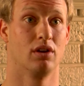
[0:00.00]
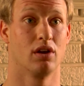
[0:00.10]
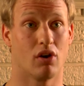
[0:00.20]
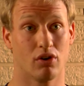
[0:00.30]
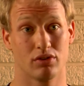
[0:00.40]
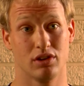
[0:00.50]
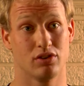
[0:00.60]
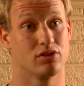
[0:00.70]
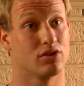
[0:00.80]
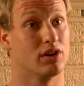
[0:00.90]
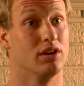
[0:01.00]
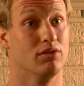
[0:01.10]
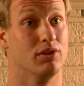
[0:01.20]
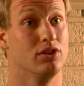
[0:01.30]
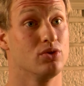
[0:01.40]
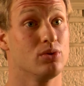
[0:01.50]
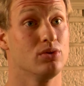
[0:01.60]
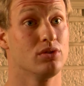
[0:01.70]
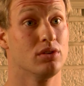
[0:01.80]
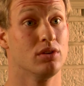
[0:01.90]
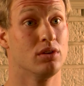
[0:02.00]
All teachers are individuals,